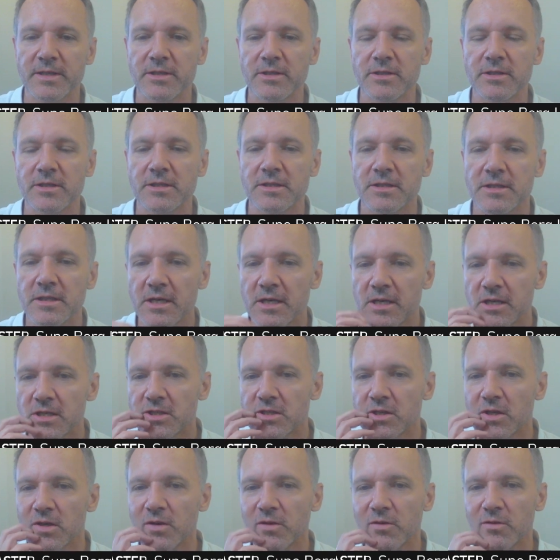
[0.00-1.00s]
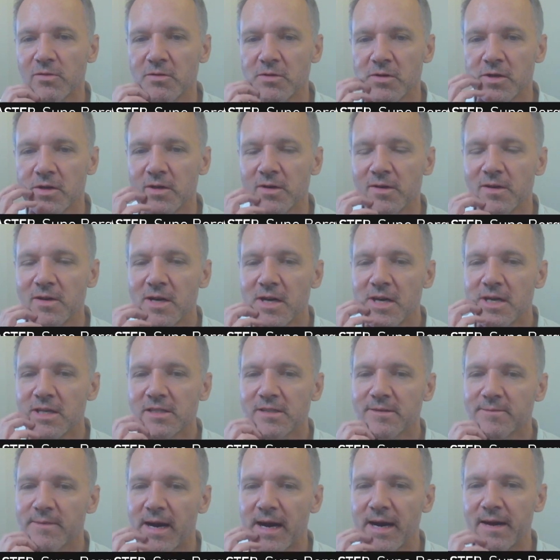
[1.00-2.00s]
good. So
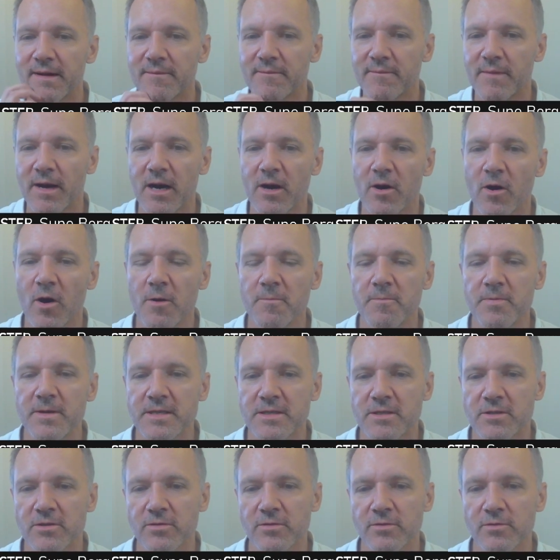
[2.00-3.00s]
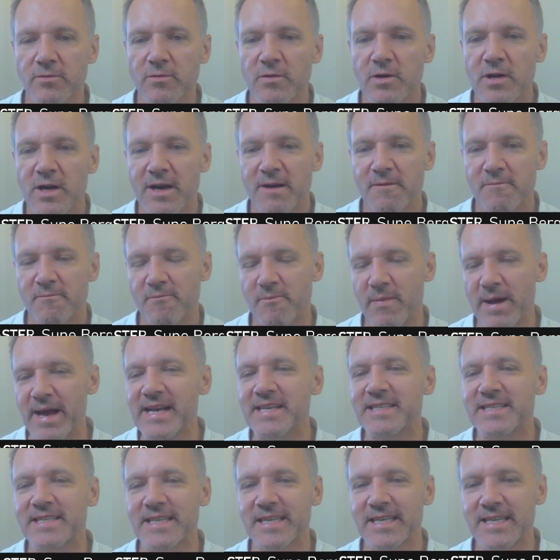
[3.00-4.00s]
my hope is to
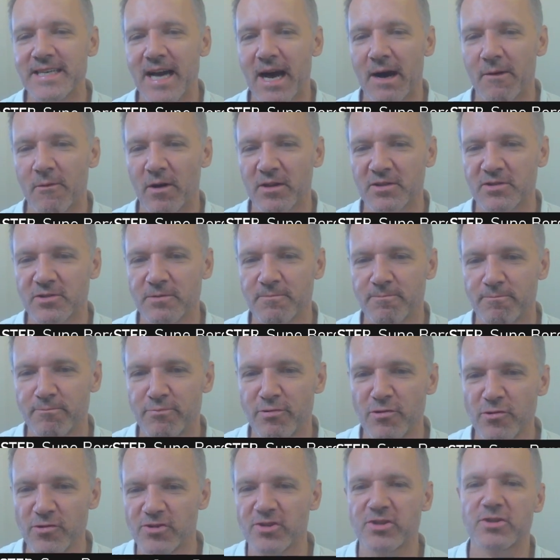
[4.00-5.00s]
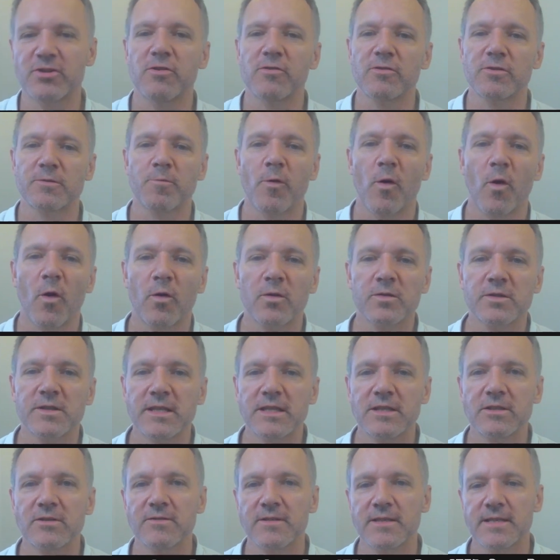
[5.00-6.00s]
basically, I want to push those pawns
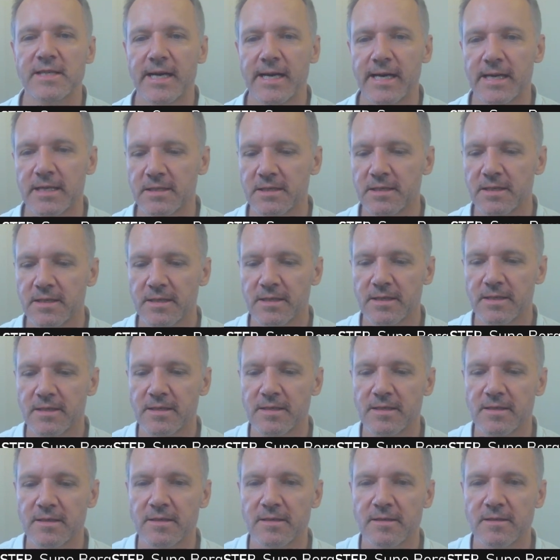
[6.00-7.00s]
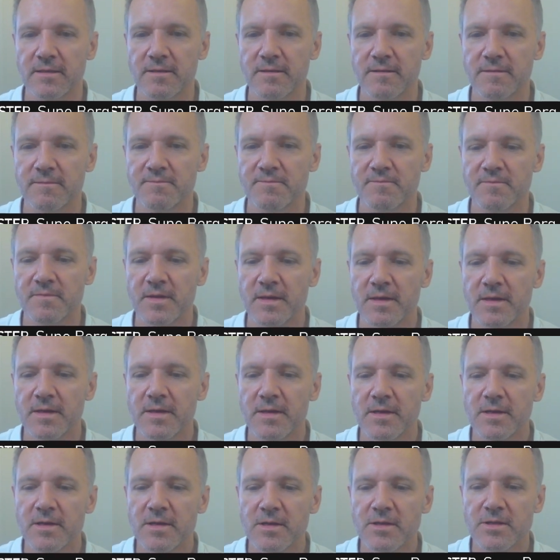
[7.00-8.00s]
into his head.
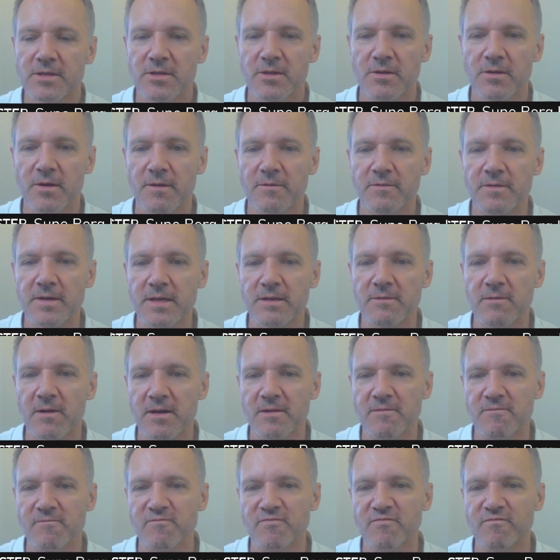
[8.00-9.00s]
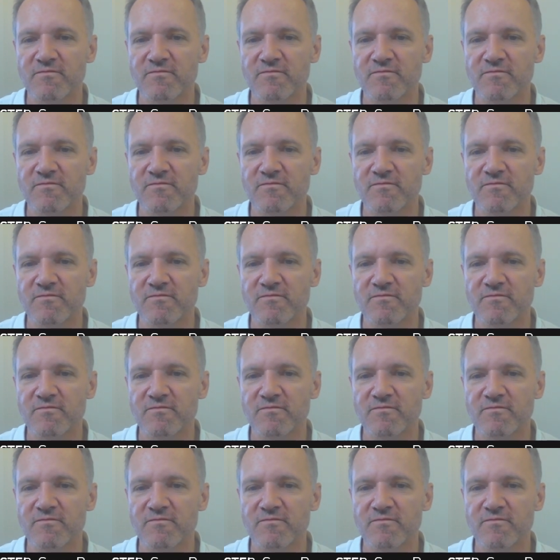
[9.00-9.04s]
So I really want to